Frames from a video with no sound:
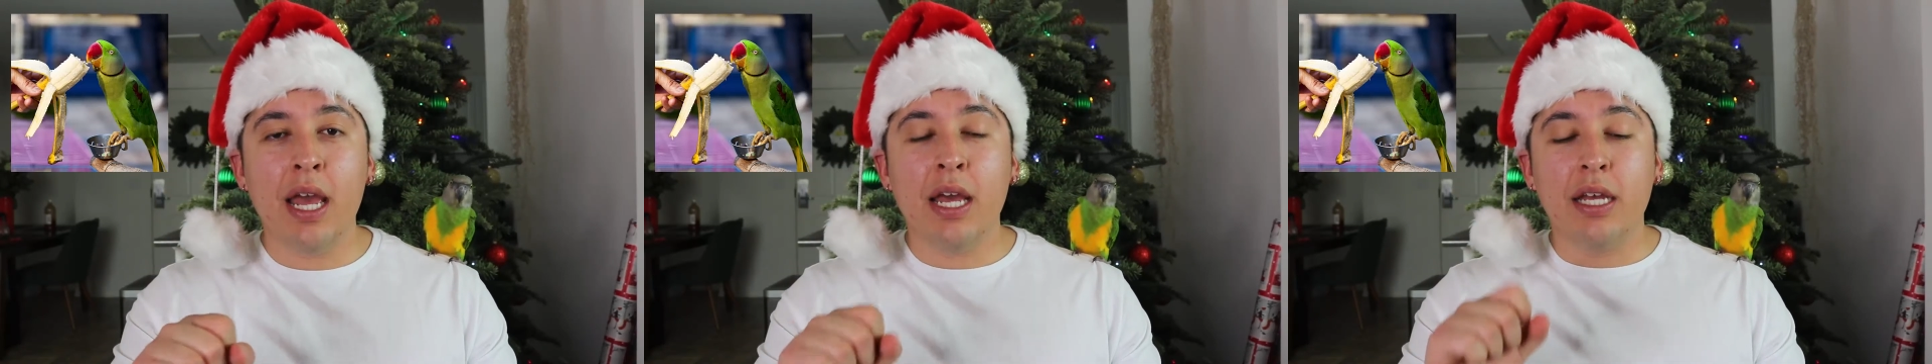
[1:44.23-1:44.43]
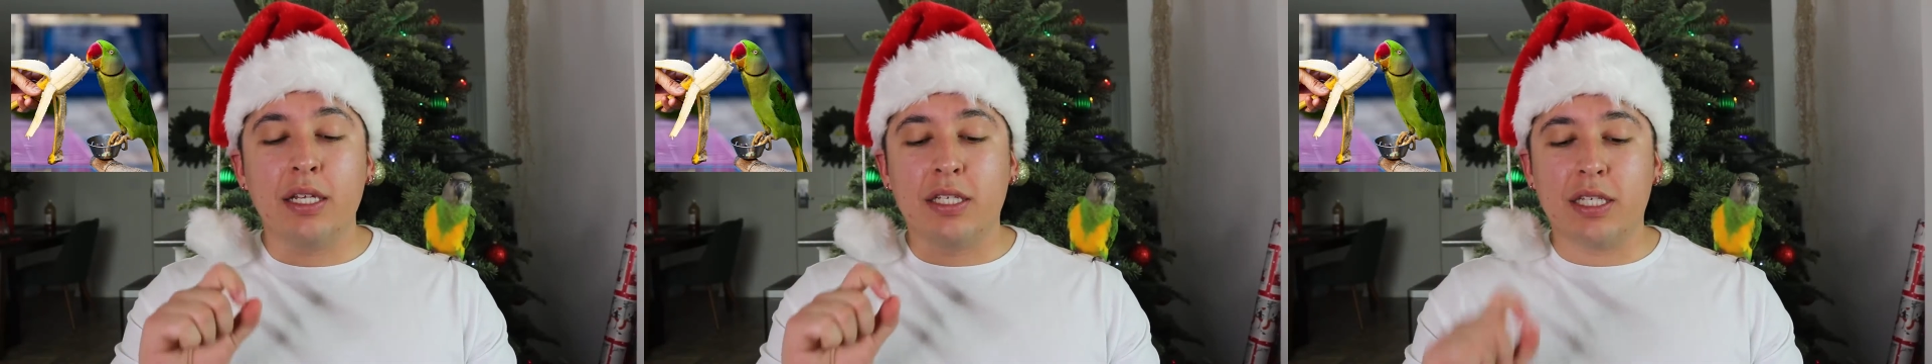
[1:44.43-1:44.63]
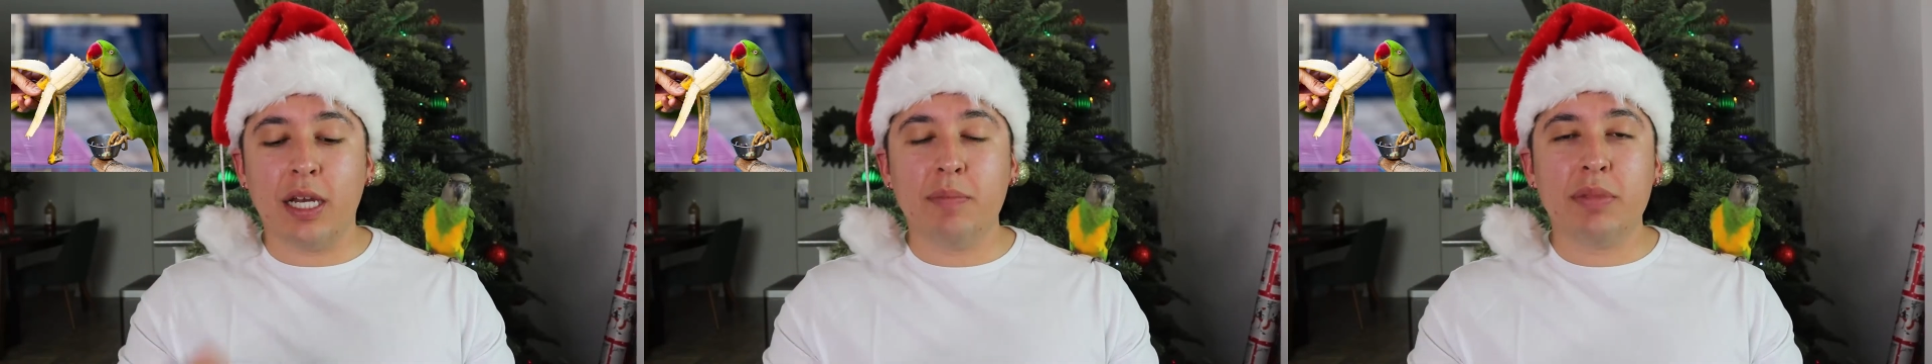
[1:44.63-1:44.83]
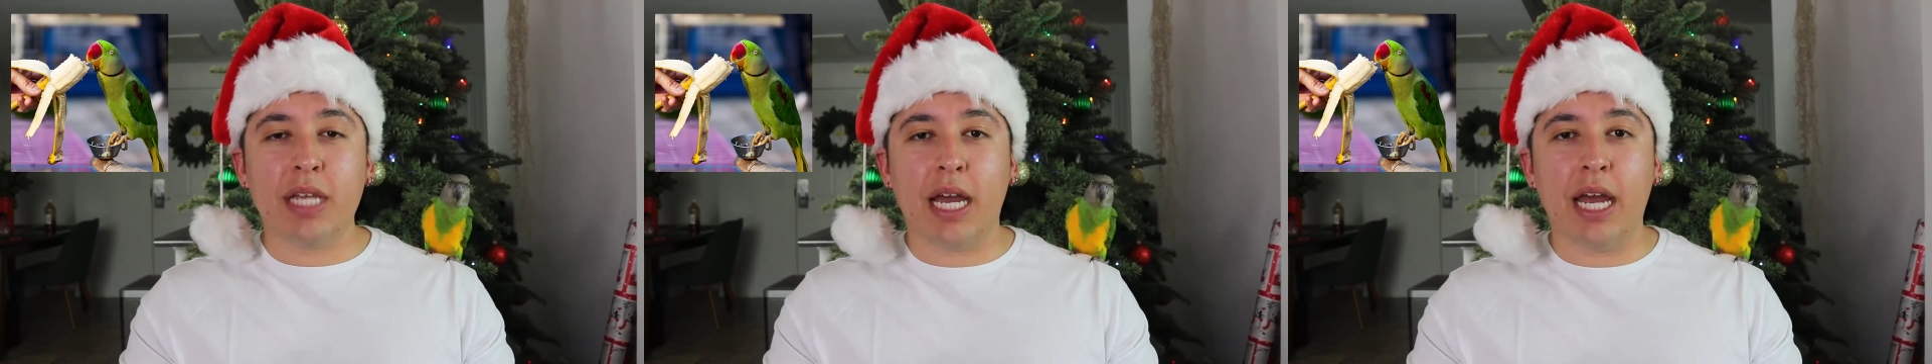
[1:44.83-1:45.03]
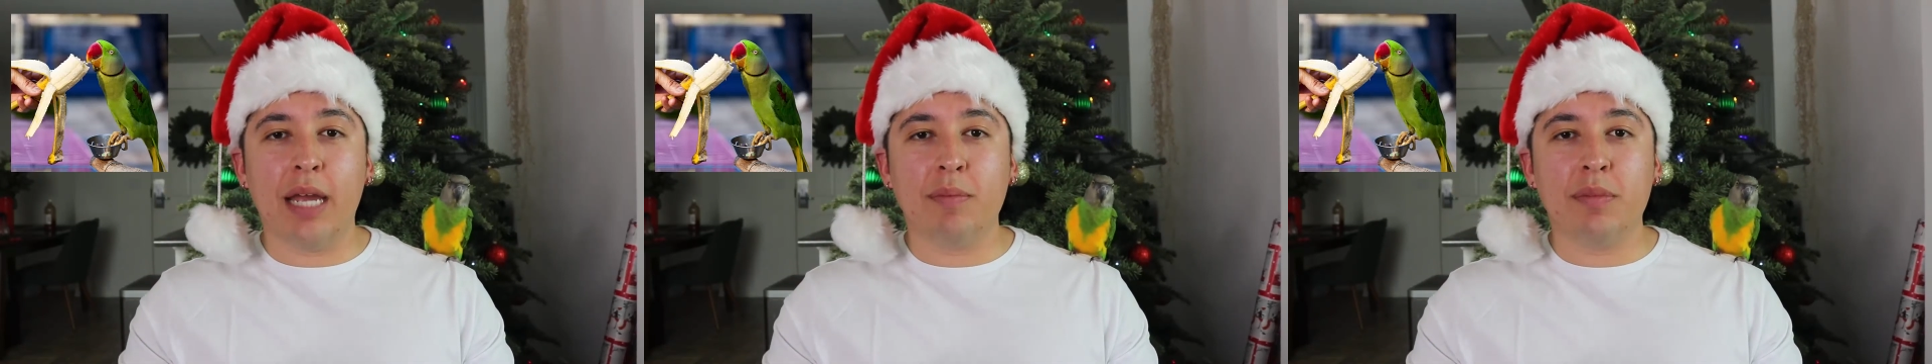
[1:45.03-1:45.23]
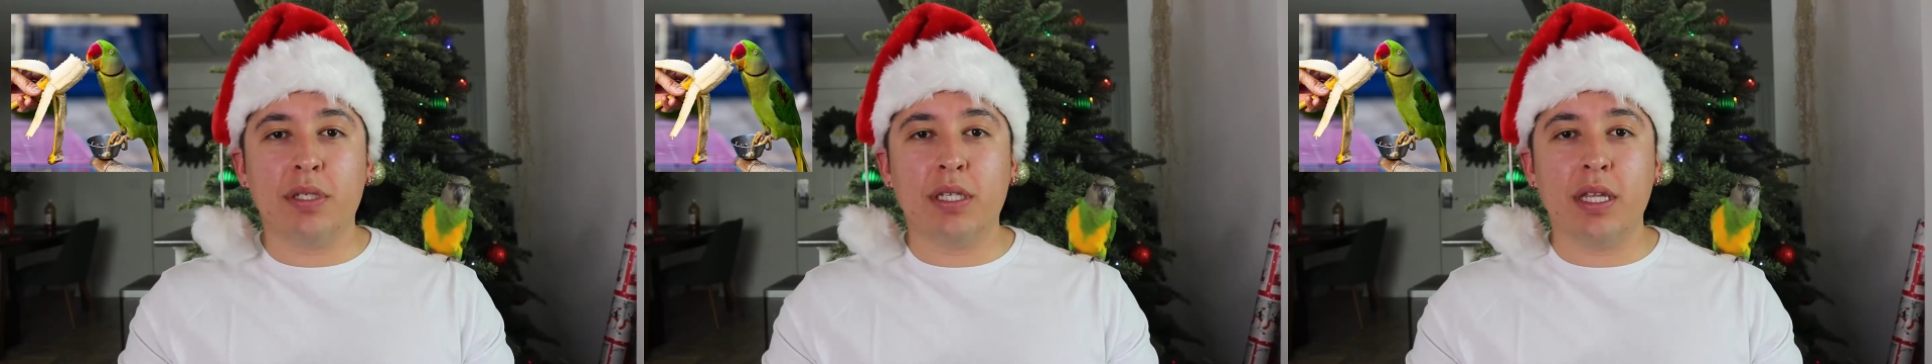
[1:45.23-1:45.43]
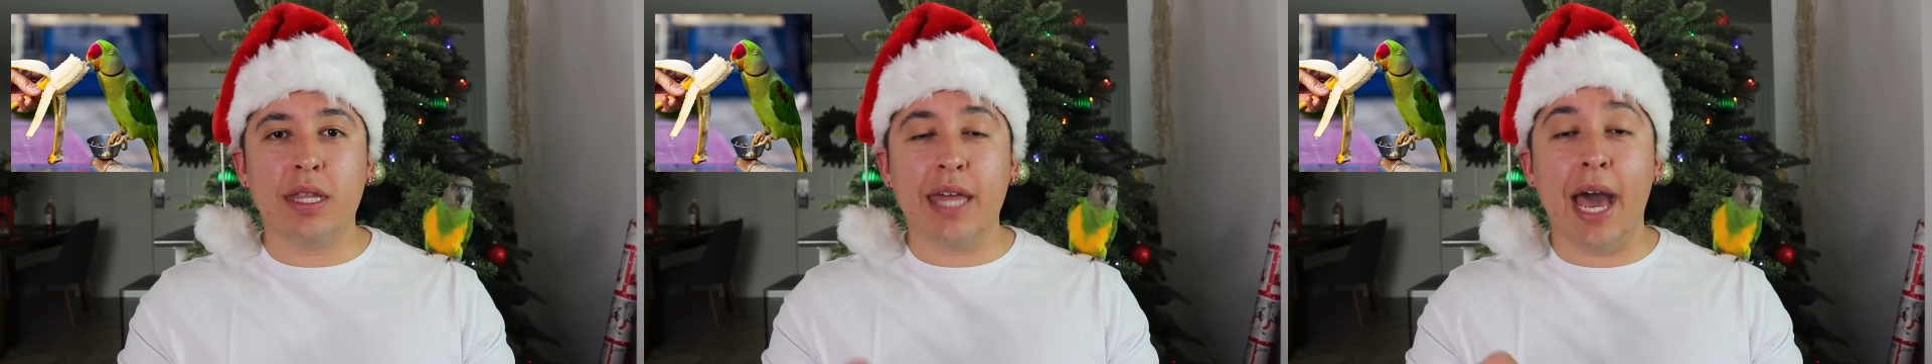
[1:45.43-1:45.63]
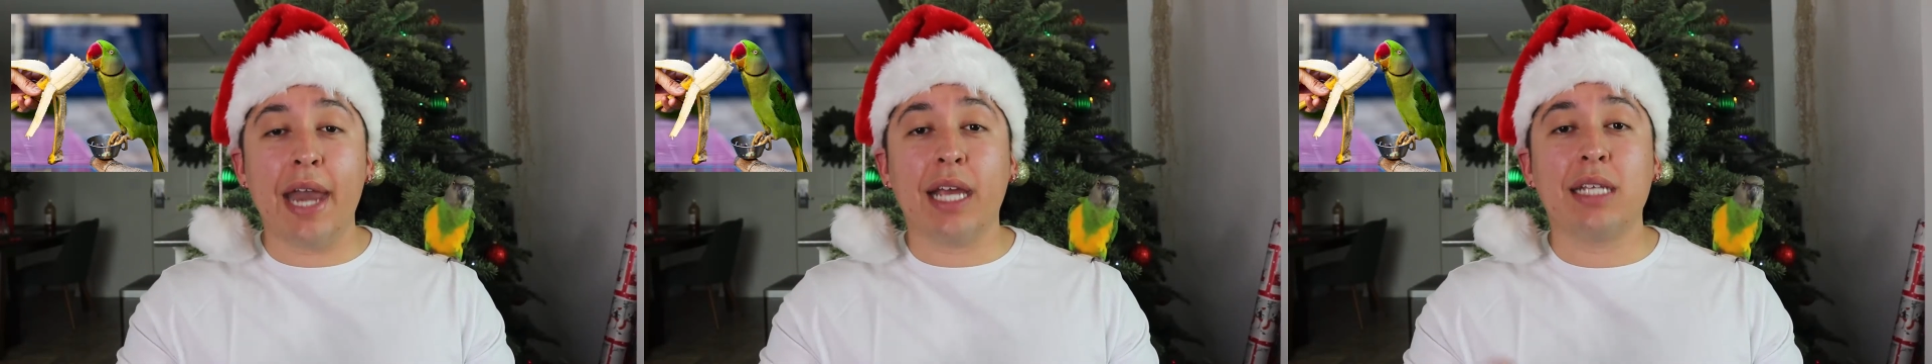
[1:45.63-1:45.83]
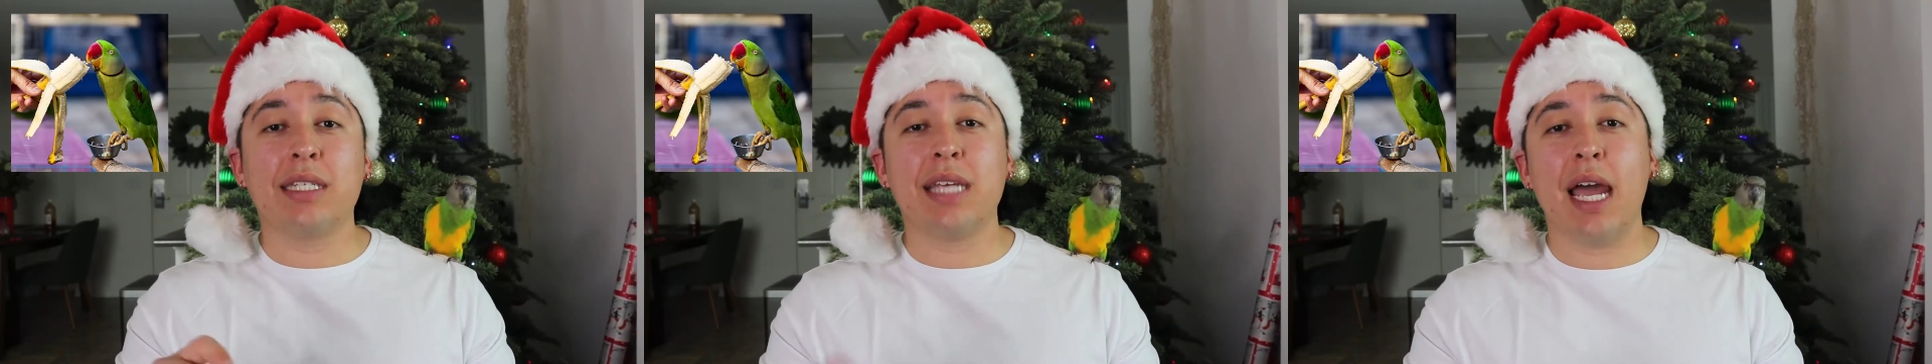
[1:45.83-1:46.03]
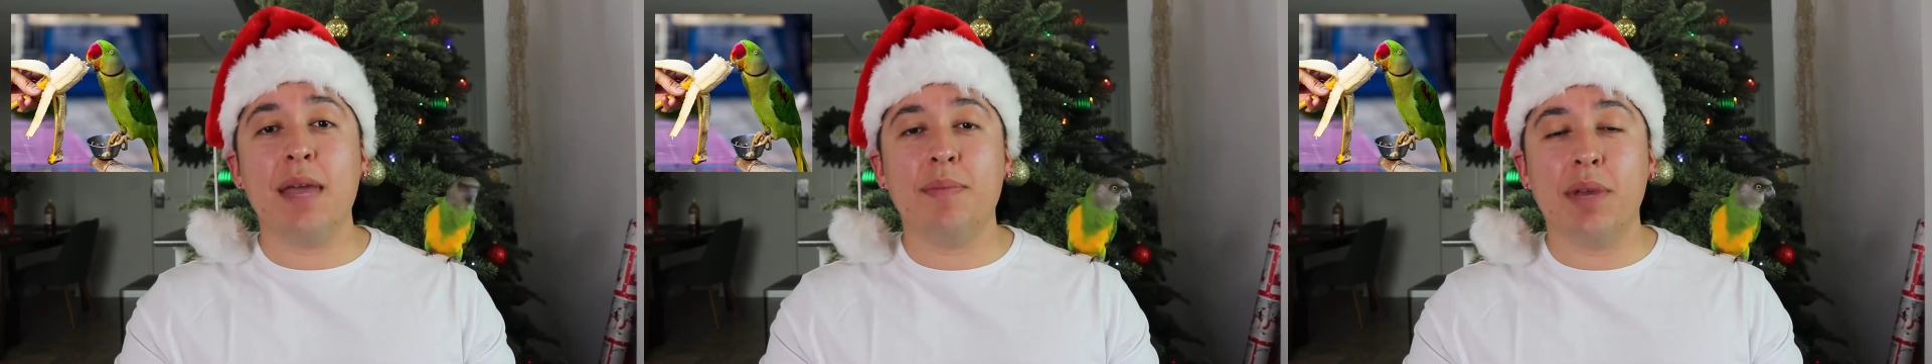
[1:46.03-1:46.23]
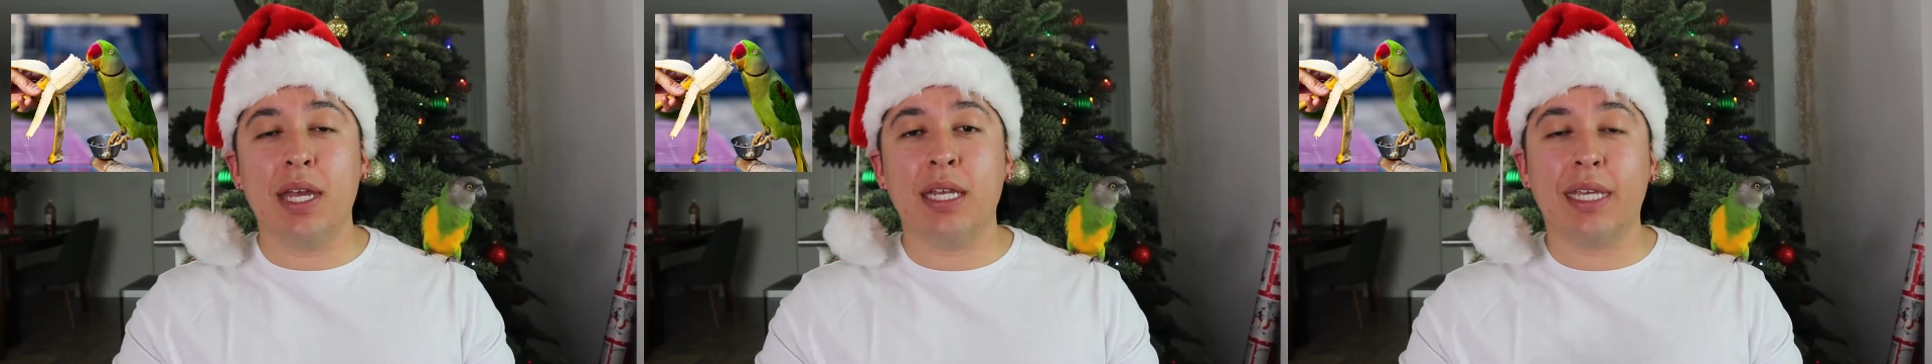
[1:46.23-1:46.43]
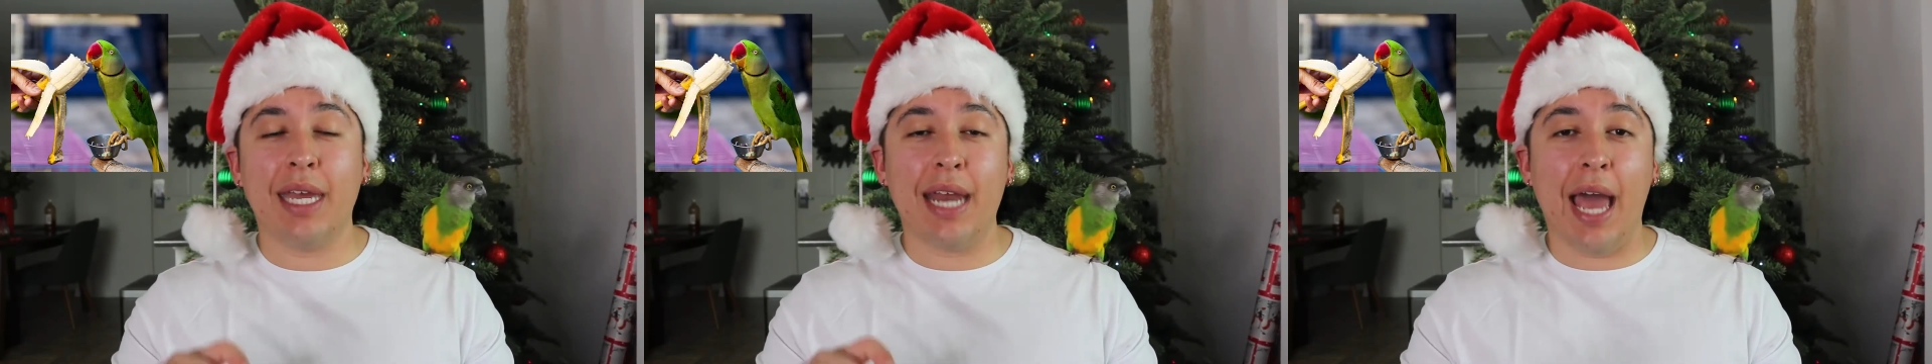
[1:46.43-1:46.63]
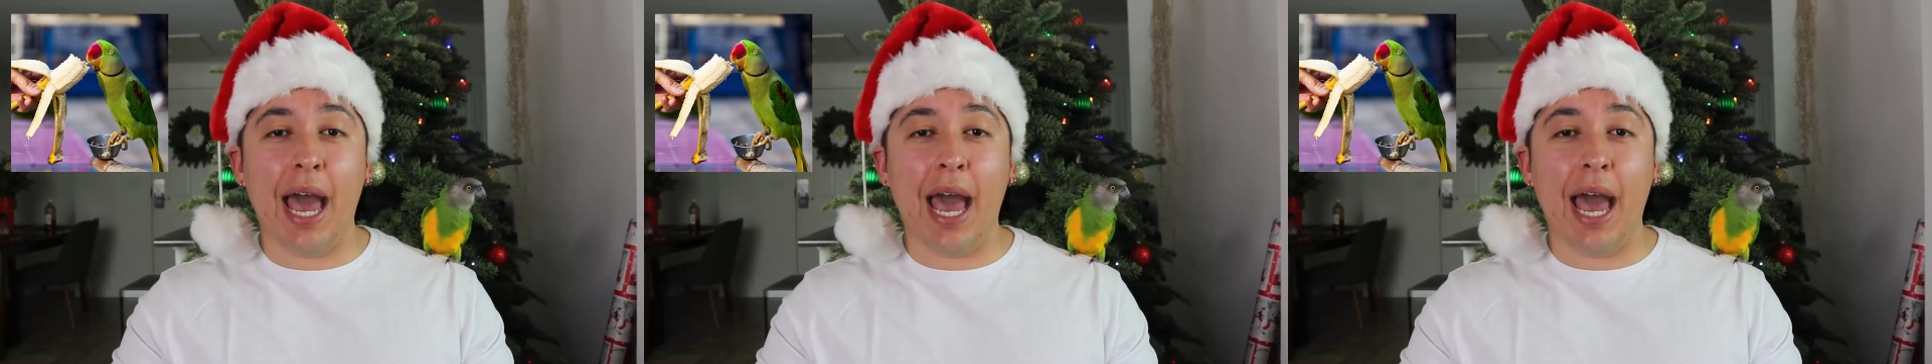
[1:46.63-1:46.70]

Sometimes that excitement can